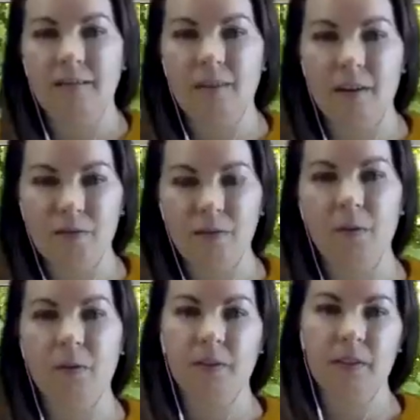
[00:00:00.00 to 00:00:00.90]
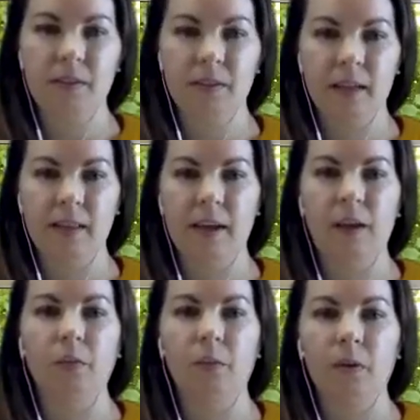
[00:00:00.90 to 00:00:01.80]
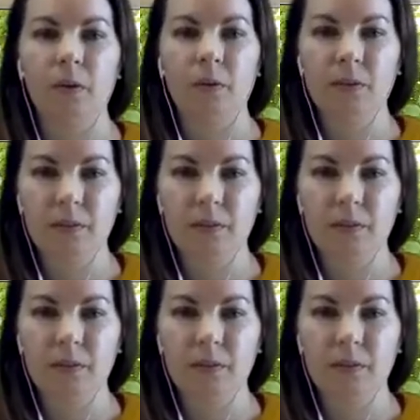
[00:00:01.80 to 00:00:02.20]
unfold in the outer world.